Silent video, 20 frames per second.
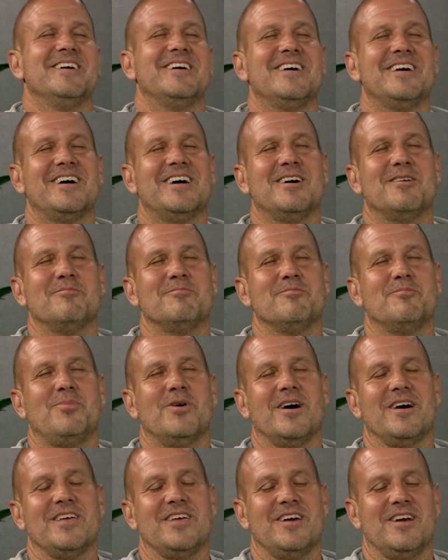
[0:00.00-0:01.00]
Um,
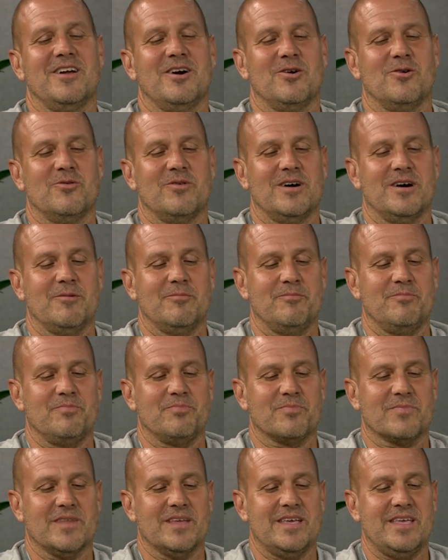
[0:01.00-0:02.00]
but you know, um,
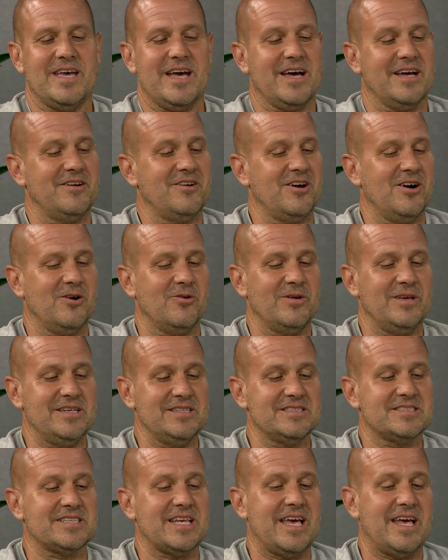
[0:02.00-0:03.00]
yeah, no,
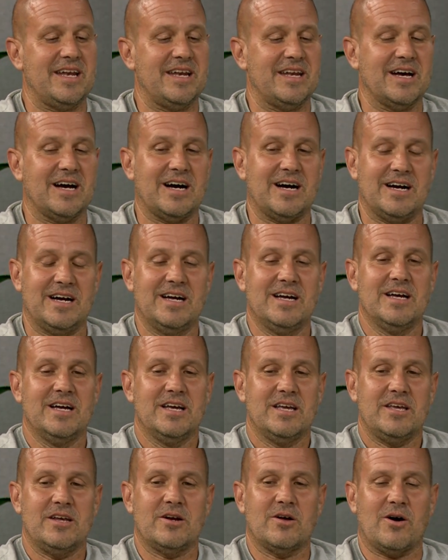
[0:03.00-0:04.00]
he's and uh,
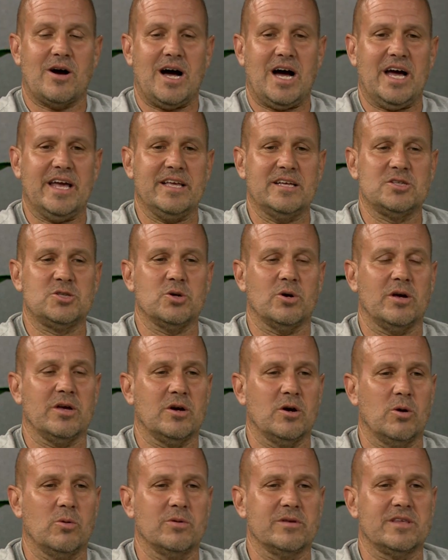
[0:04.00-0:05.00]
you know I enjoy
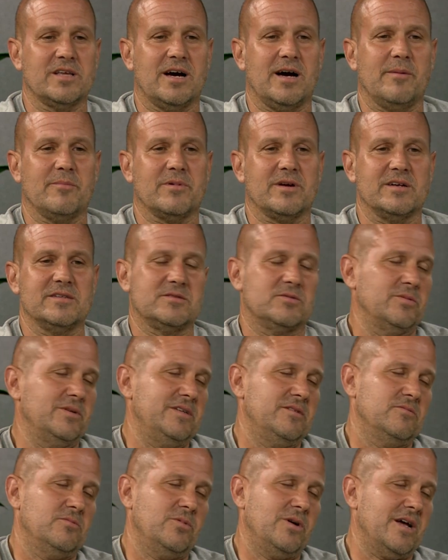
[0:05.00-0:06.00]
going with Tom because
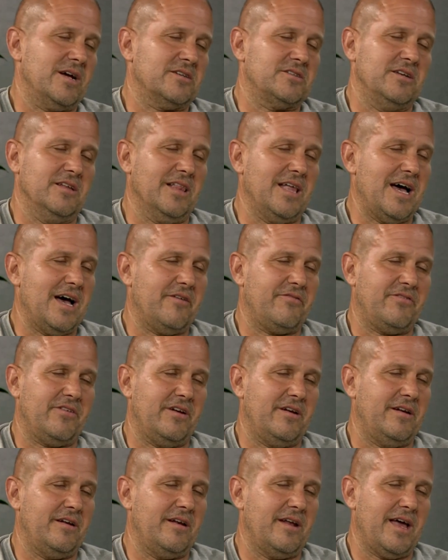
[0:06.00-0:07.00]
we we actually laugh
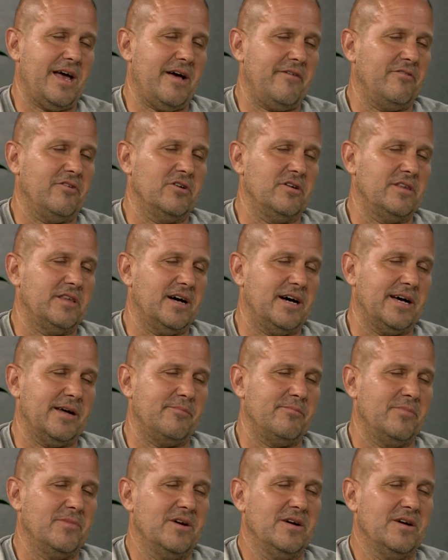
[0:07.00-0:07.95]
and have a good time.